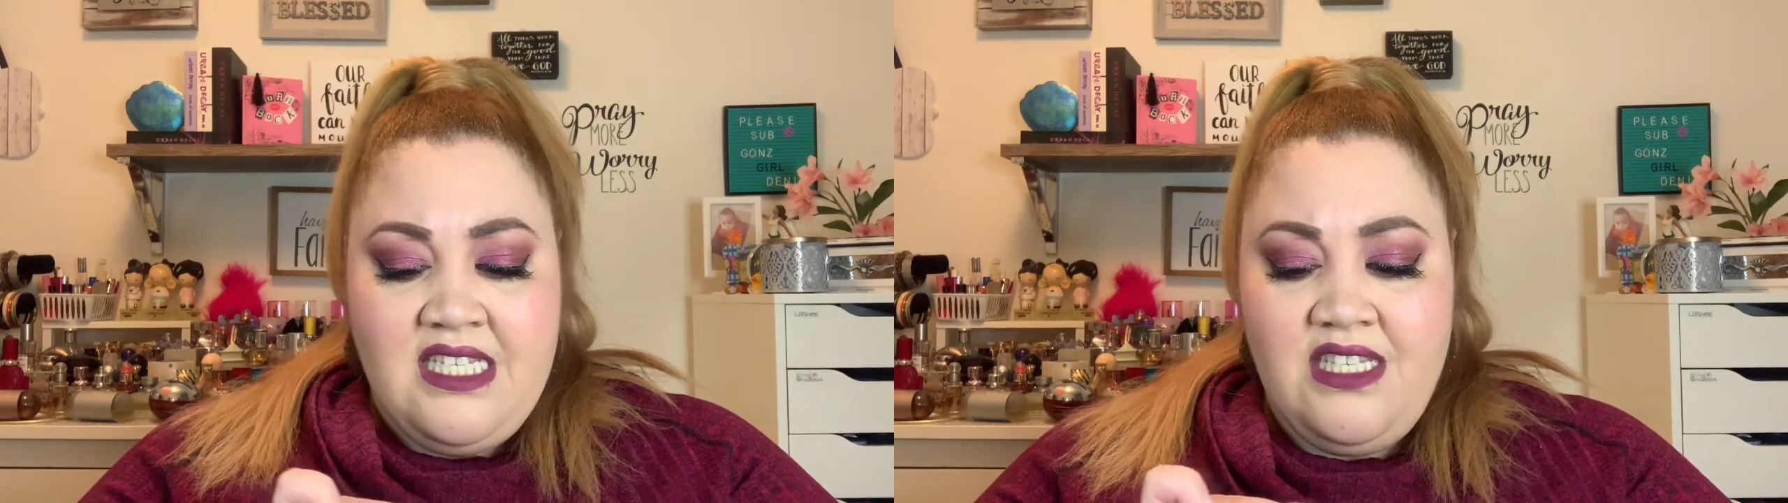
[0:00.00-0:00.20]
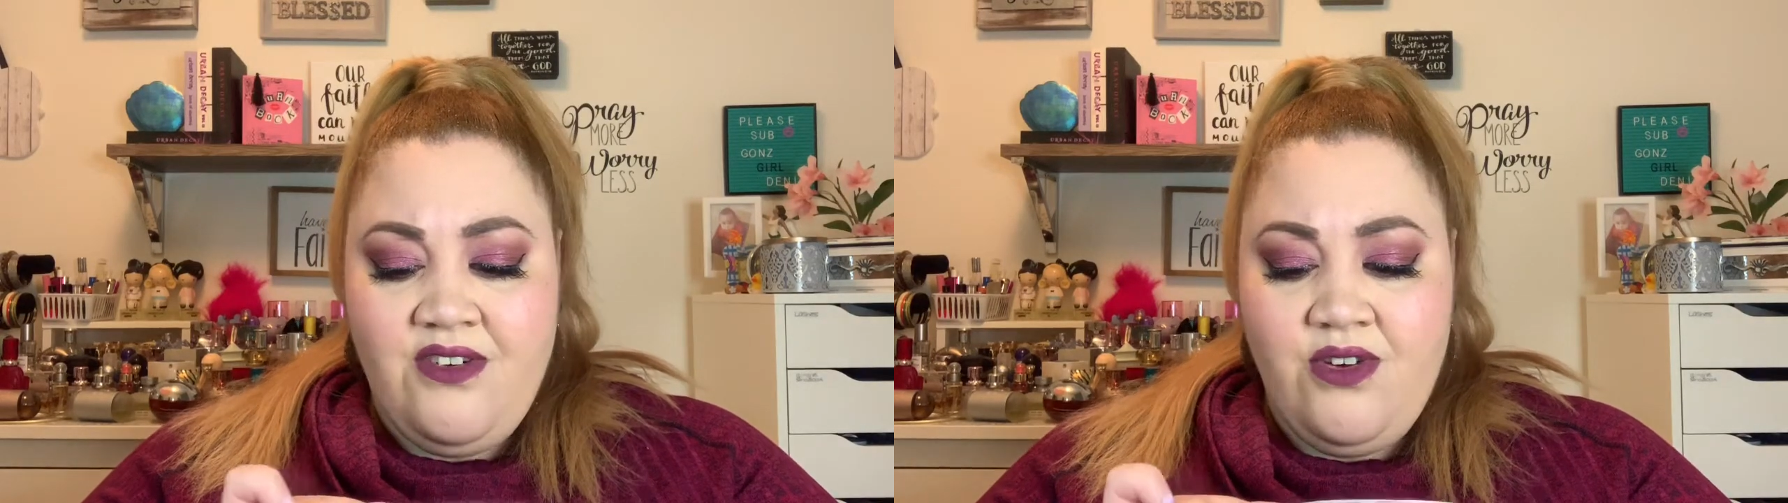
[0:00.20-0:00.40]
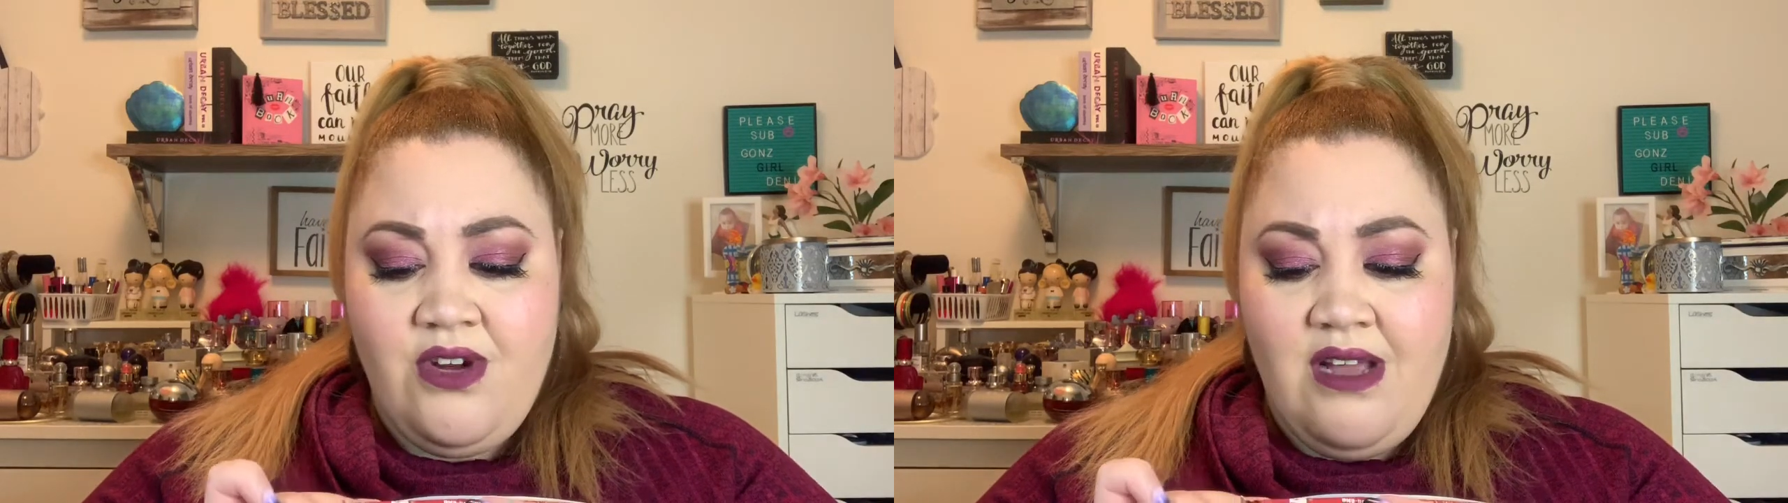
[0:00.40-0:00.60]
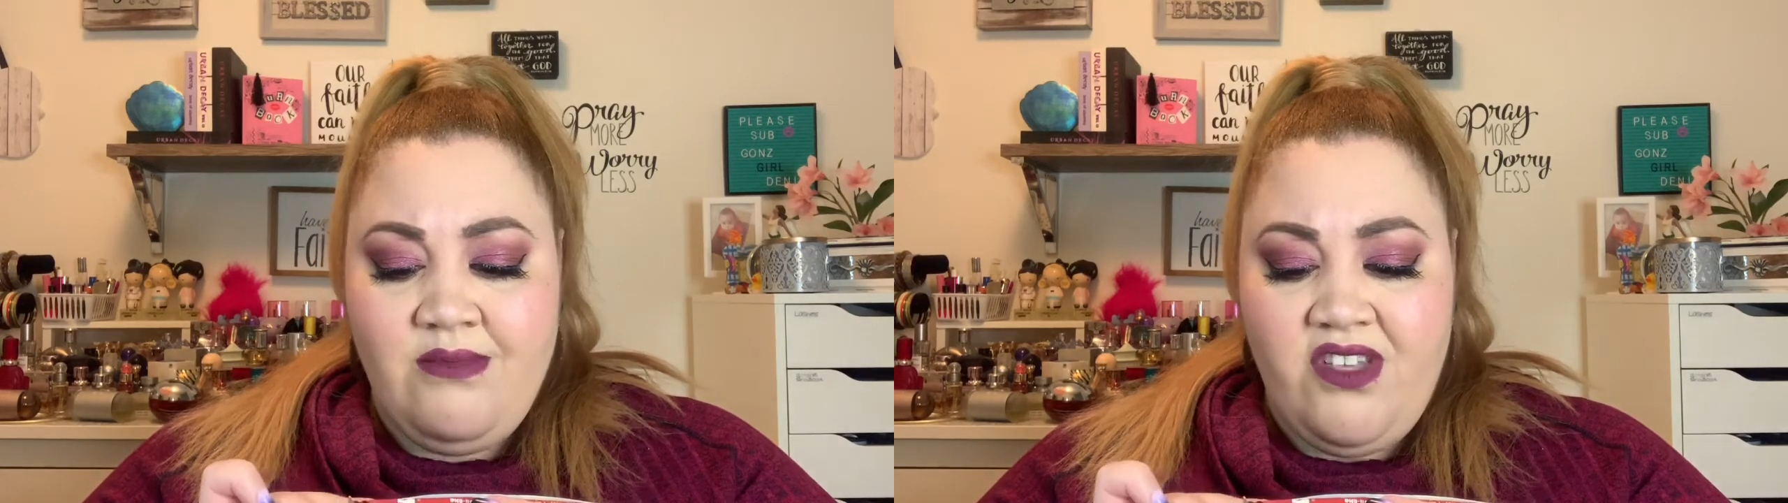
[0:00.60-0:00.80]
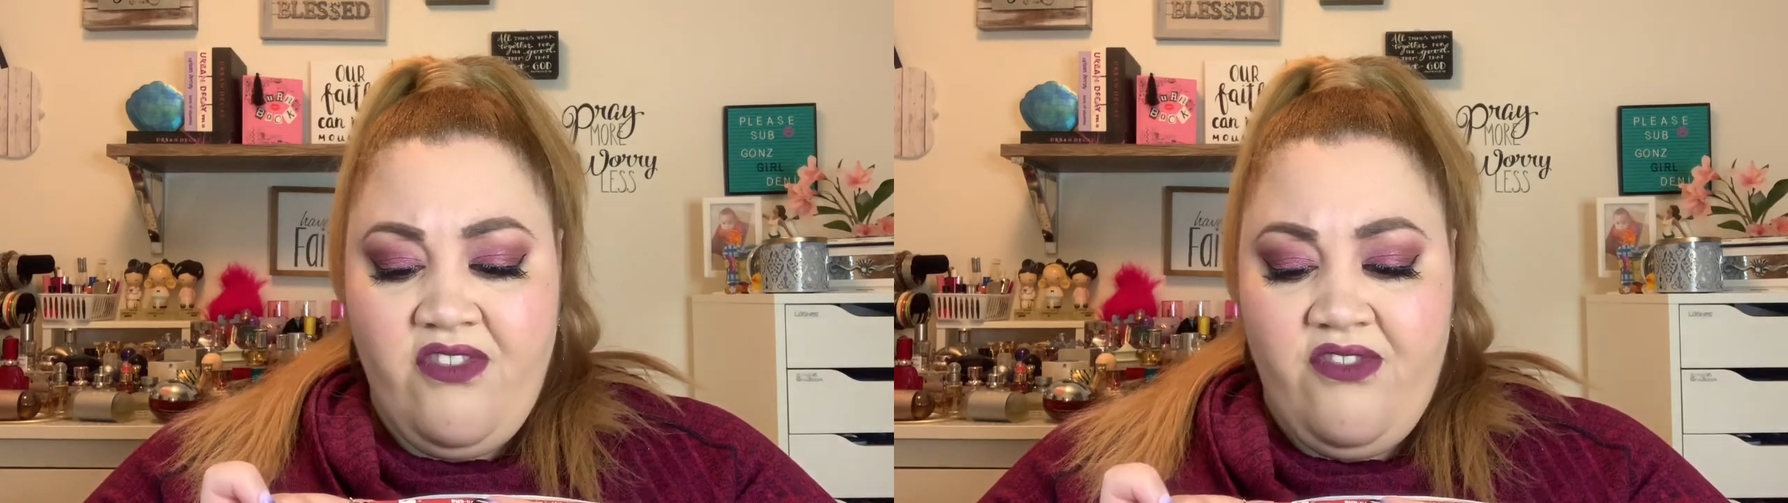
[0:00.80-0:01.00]
0
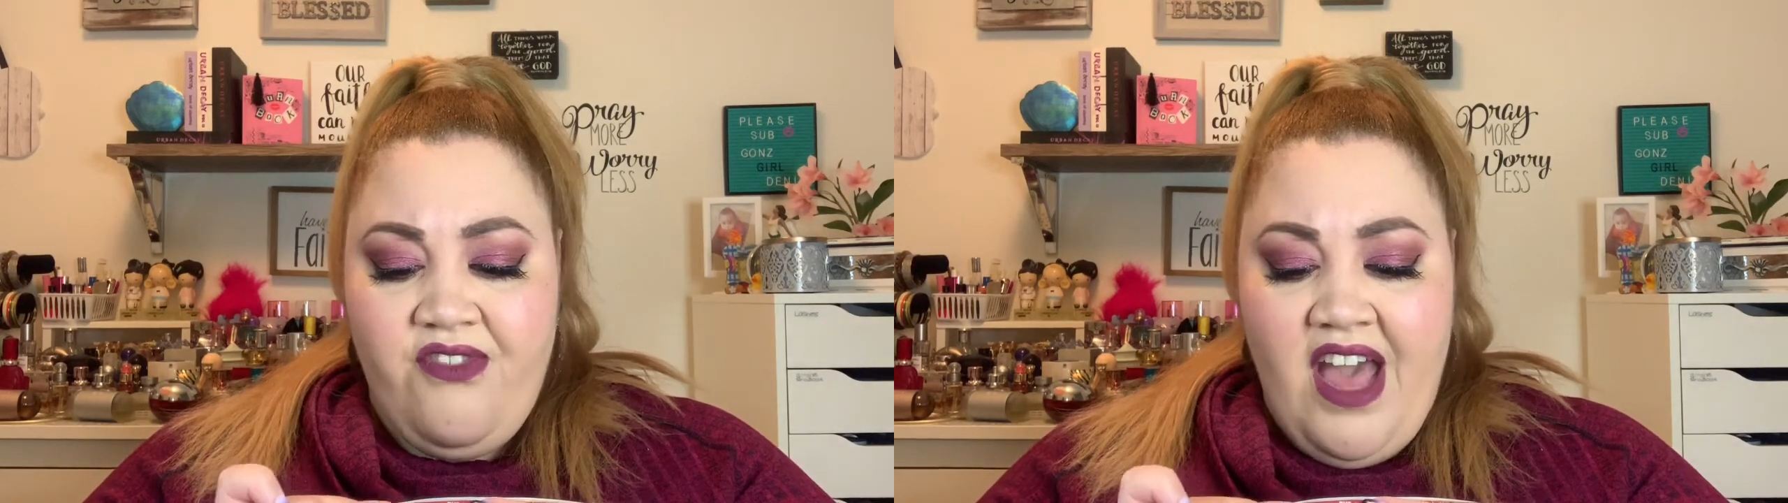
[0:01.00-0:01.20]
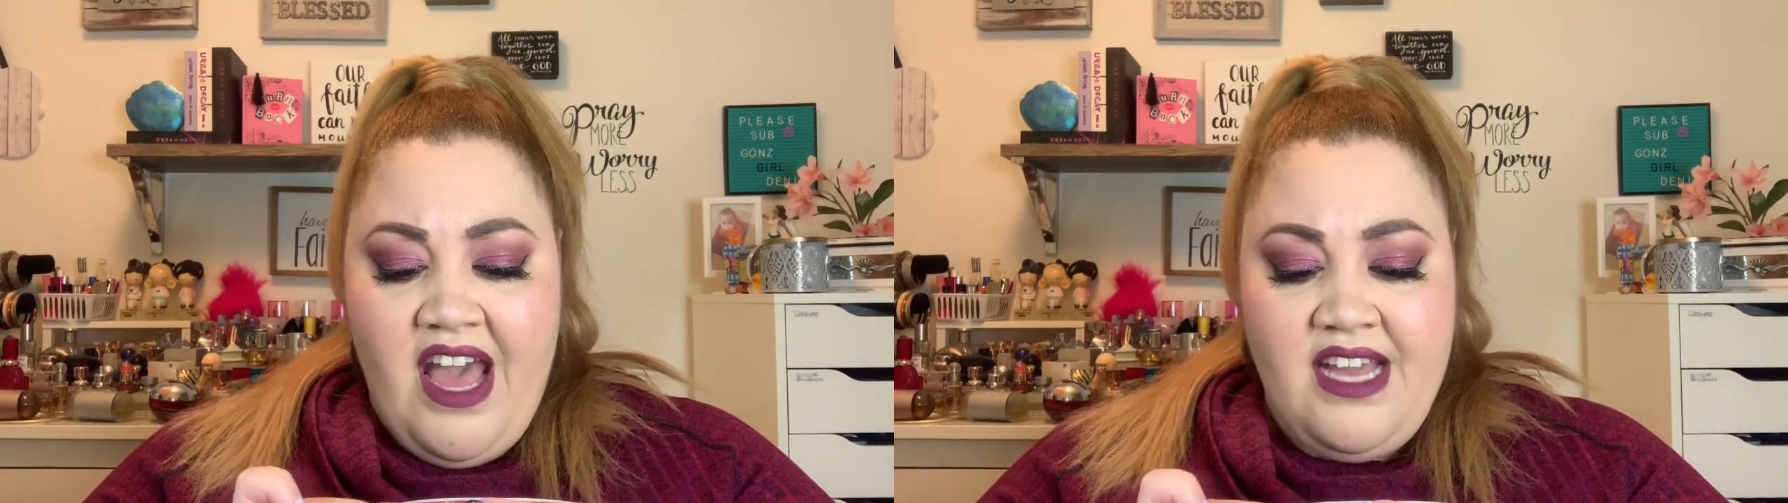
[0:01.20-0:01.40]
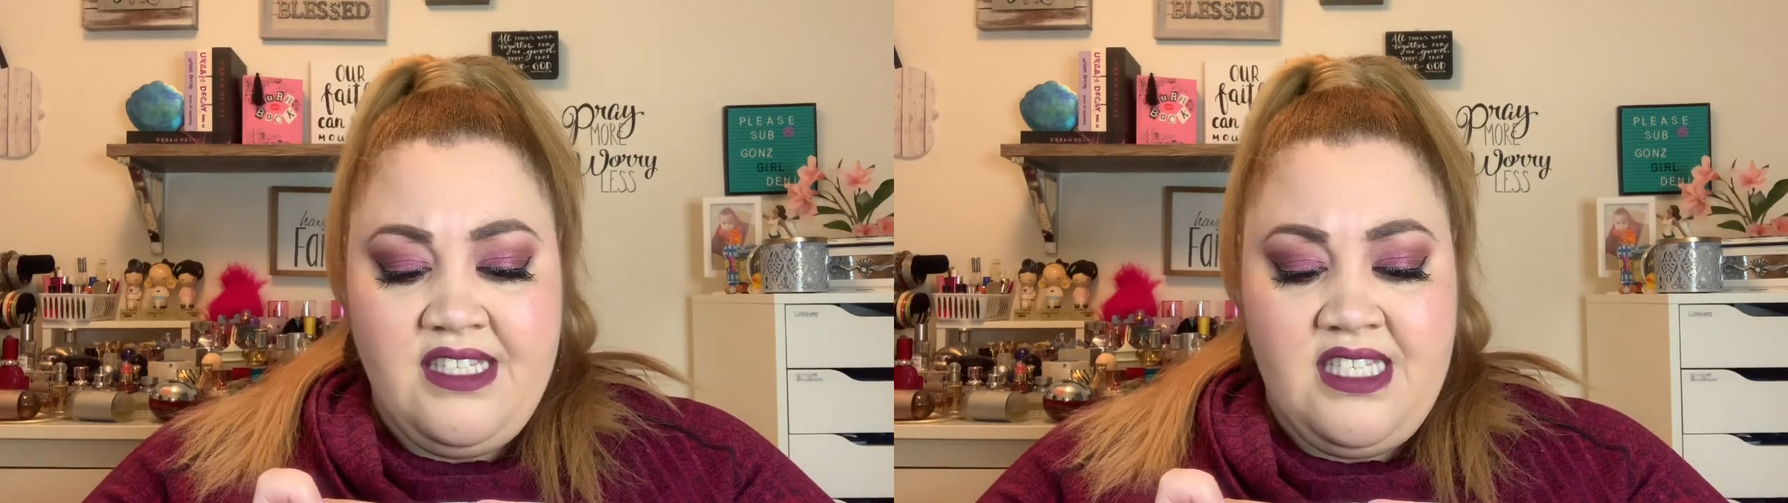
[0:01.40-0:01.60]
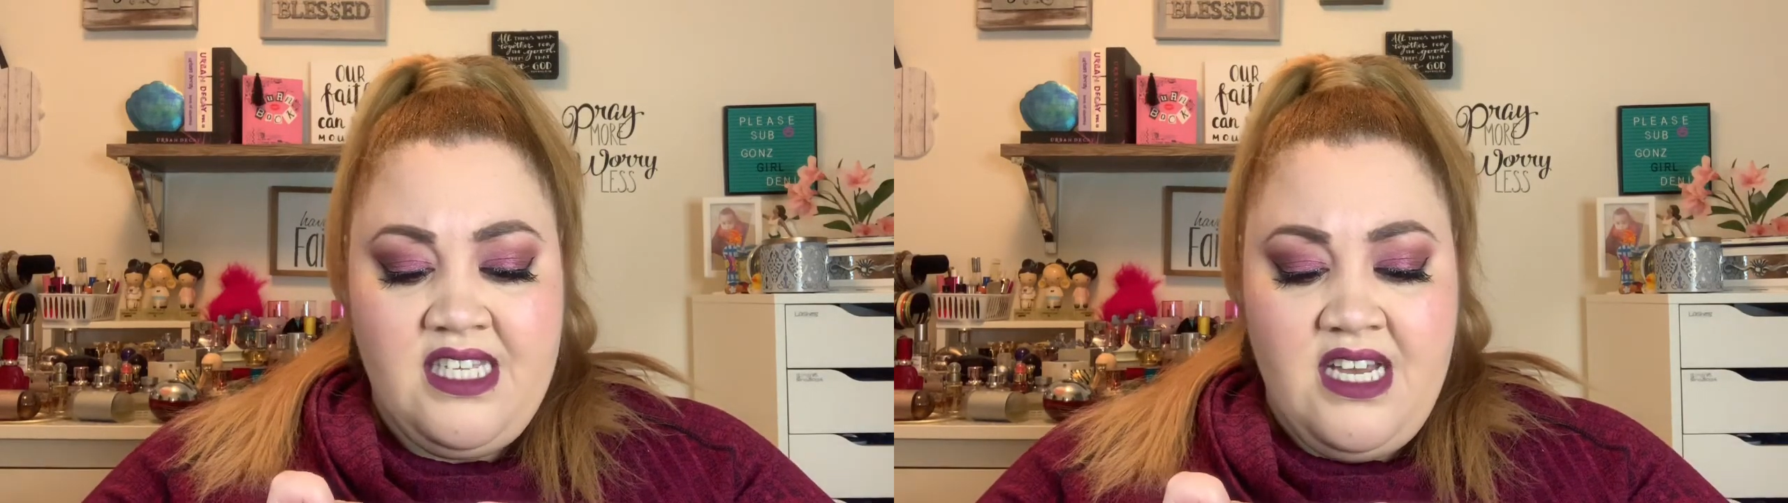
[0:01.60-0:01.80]
grams of fat.